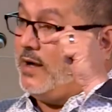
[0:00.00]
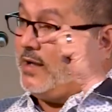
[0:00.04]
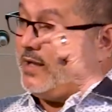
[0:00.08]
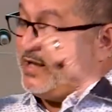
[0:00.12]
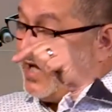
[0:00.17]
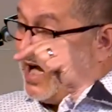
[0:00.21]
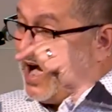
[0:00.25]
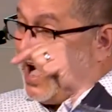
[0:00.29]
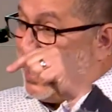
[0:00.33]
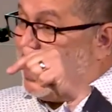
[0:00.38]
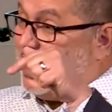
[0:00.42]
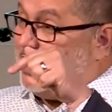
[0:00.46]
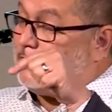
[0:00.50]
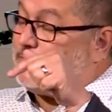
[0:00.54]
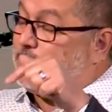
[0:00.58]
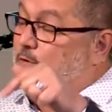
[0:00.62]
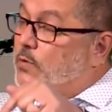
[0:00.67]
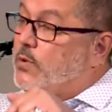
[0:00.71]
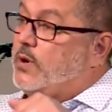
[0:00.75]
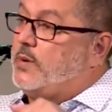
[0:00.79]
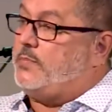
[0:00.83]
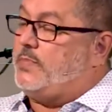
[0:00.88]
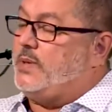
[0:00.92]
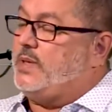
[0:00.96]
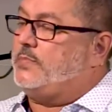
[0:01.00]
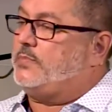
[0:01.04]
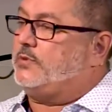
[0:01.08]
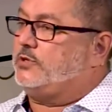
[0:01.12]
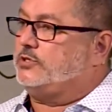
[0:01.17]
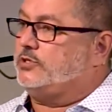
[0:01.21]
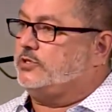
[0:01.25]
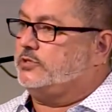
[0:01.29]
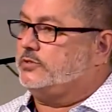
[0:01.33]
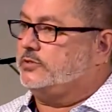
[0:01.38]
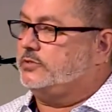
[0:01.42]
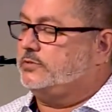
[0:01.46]
God for what people
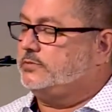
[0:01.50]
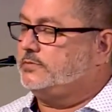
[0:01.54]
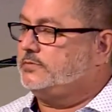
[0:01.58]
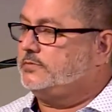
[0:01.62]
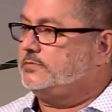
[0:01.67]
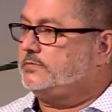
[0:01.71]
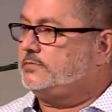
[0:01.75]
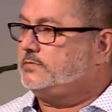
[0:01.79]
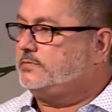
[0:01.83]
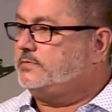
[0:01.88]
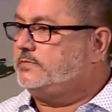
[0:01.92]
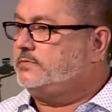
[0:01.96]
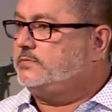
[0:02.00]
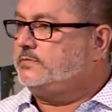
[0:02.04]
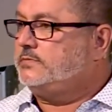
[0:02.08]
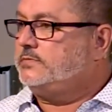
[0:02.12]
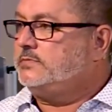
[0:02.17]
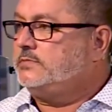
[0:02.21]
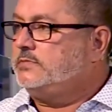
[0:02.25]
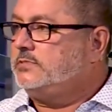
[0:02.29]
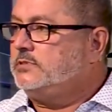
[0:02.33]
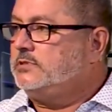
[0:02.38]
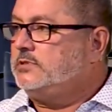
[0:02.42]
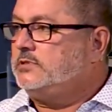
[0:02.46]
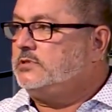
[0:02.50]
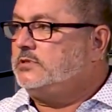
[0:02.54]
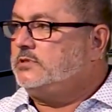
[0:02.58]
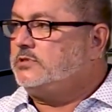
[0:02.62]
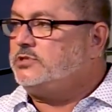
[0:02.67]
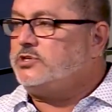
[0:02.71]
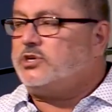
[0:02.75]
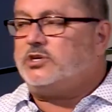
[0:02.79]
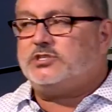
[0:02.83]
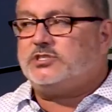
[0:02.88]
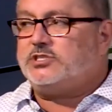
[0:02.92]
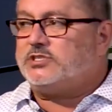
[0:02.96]
do.
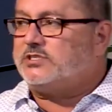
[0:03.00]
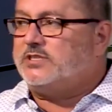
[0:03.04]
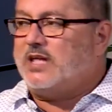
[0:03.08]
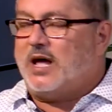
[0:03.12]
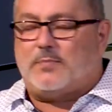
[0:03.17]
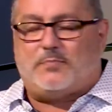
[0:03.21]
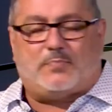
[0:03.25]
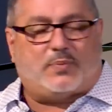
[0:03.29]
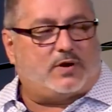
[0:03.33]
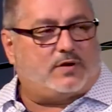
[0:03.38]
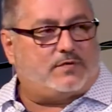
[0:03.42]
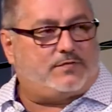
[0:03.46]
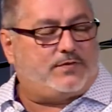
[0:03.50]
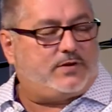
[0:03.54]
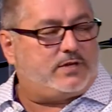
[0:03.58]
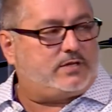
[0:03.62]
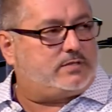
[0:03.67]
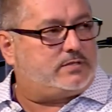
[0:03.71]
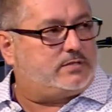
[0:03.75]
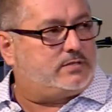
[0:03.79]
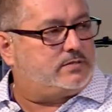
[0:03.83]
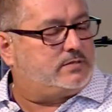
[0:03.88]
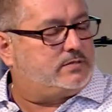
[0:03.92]
Church is not perfect.